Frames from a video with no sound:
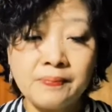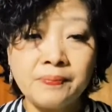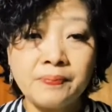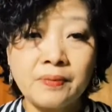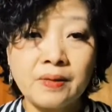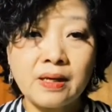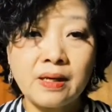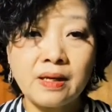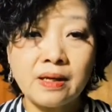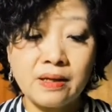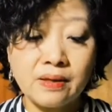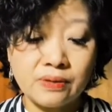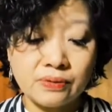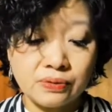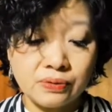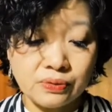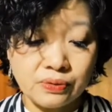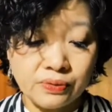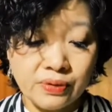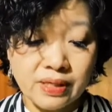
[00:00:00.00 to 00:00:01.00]
uh,
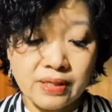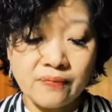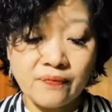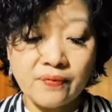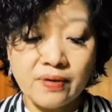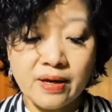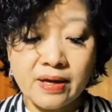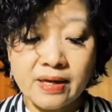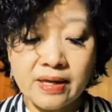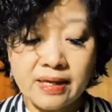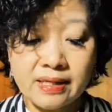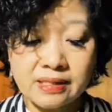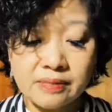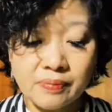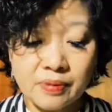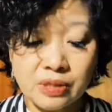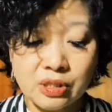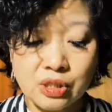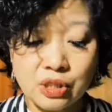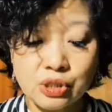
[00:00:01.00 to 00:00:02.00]
to clarify
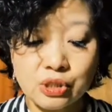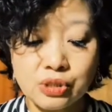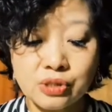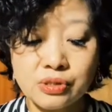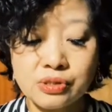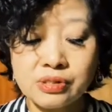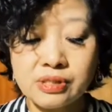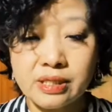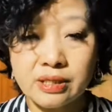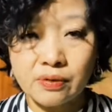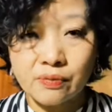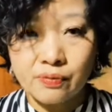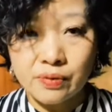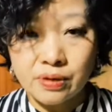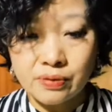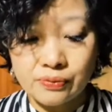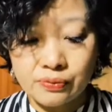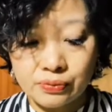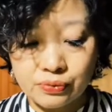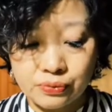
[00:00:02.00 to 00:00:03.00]
expectations and
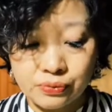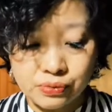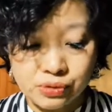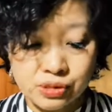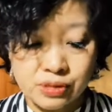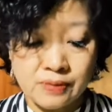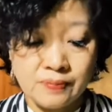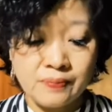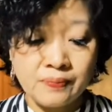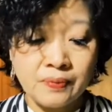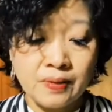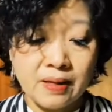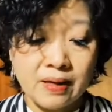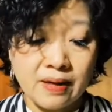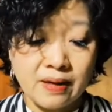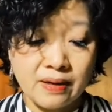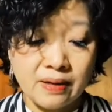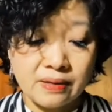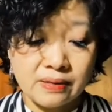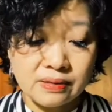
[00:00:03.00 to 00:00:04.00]
ground rules,
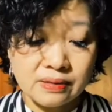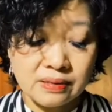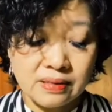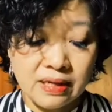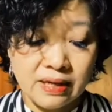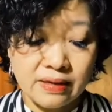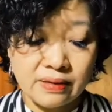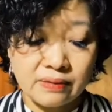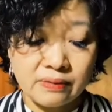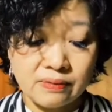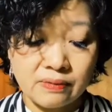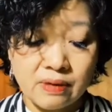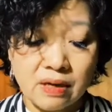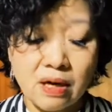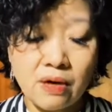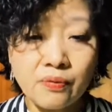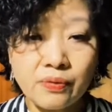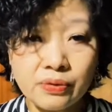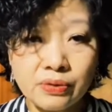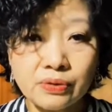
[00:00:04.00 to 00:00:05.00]
uh, like
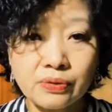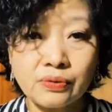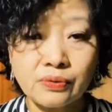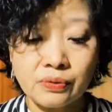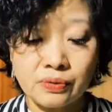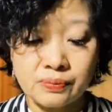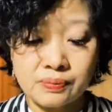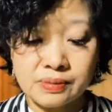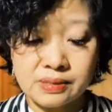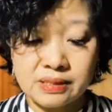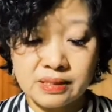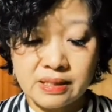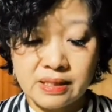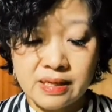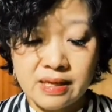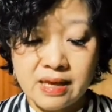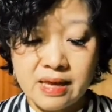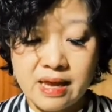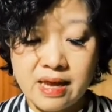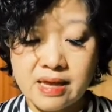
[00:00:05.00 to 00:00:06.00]
how will the groups
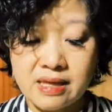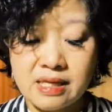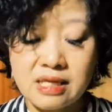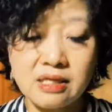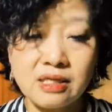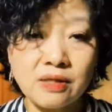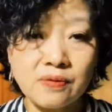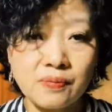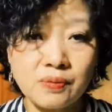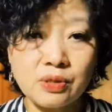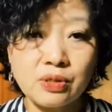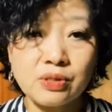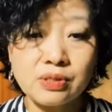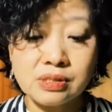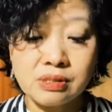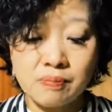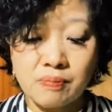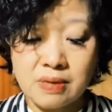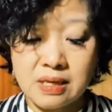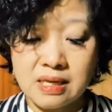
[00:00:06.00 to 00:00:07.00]
and
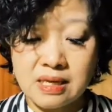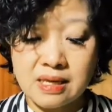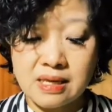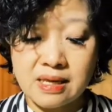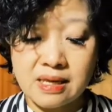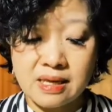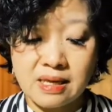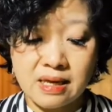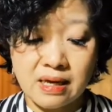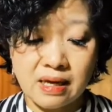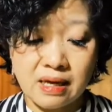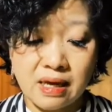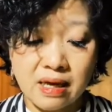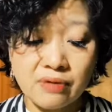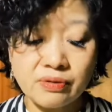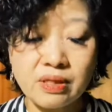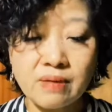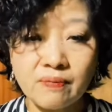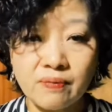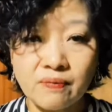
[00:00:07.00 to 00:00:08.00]
individuals be
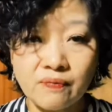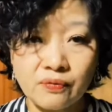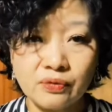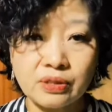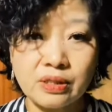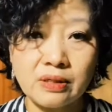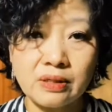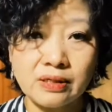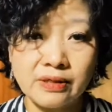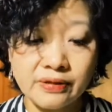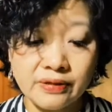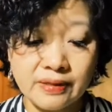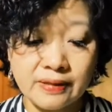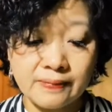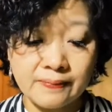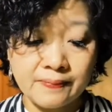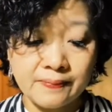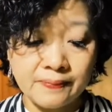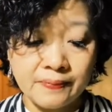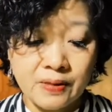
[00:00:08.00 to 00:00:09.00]
accountable for their
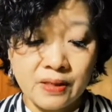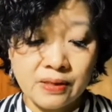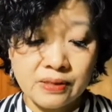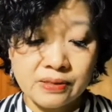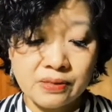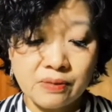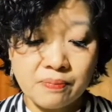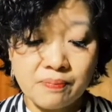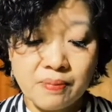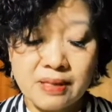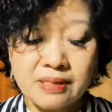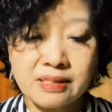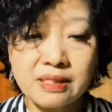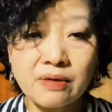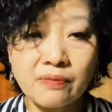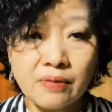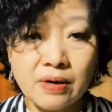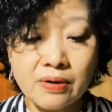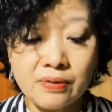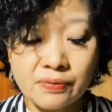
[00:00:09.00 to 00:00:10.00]
learning. So basic
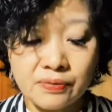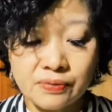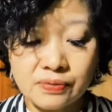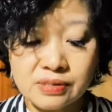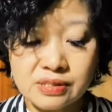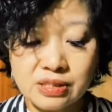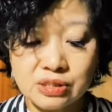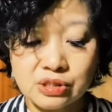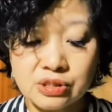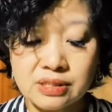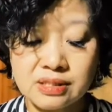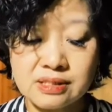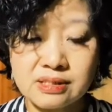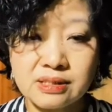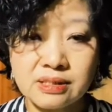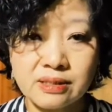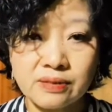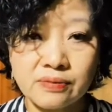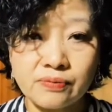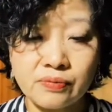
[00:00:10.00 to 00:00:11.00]
ground rules such as
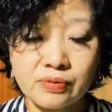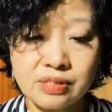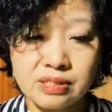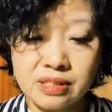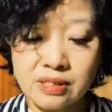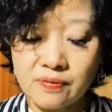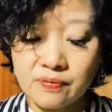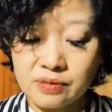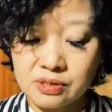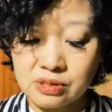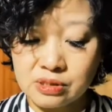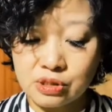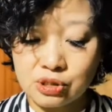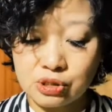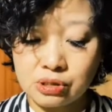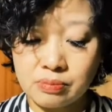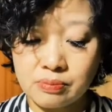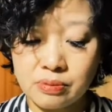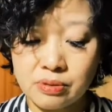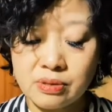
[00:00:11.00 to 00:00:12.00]
the reserve
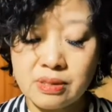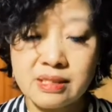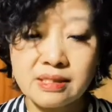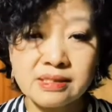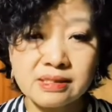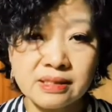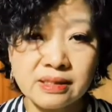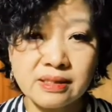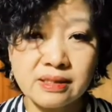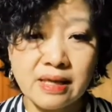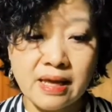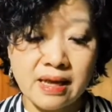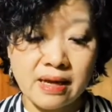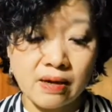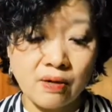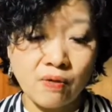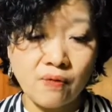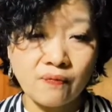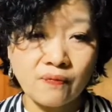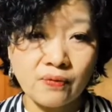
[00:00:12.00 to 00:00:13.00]
judgment, listen and
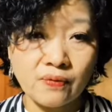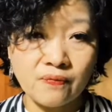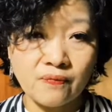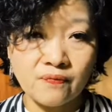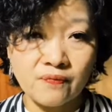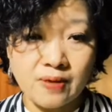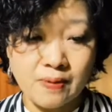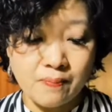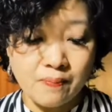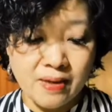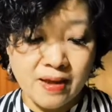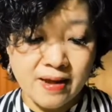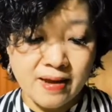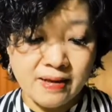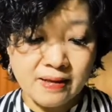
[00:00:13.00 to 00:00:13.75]
offer feedback